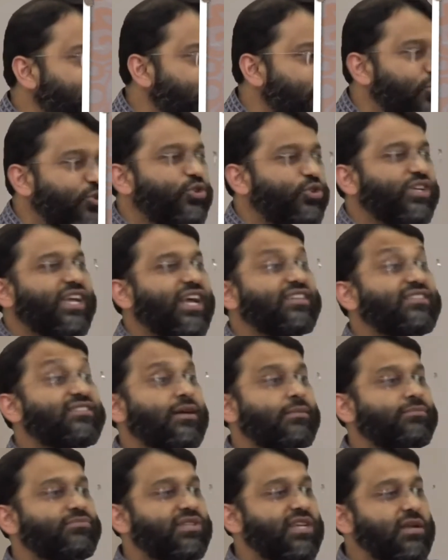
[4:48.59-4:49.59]
in order to get
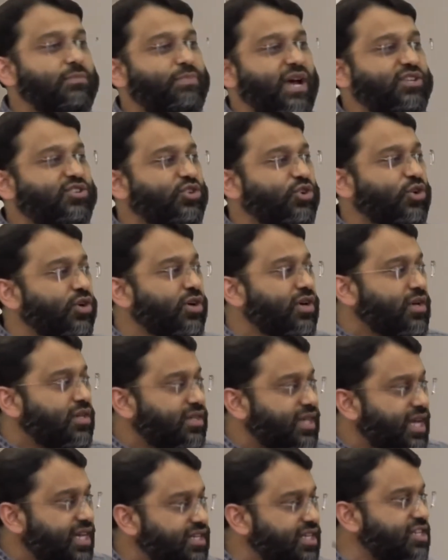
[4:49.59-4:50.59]
something better
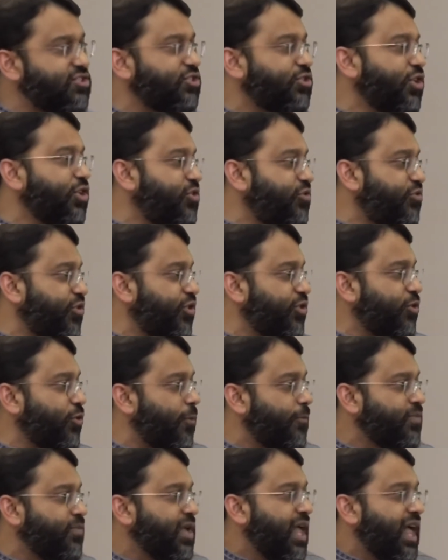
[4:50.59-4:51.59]
that is good for
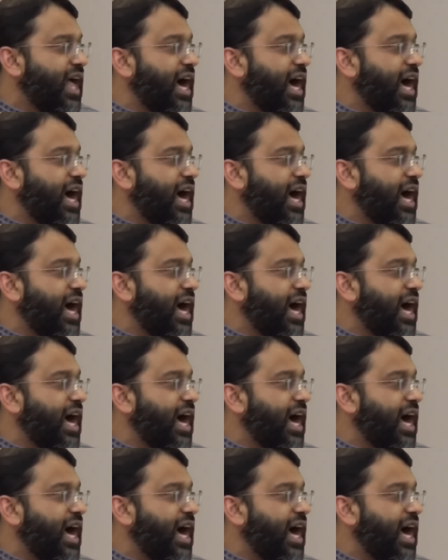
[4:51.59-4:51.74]
you.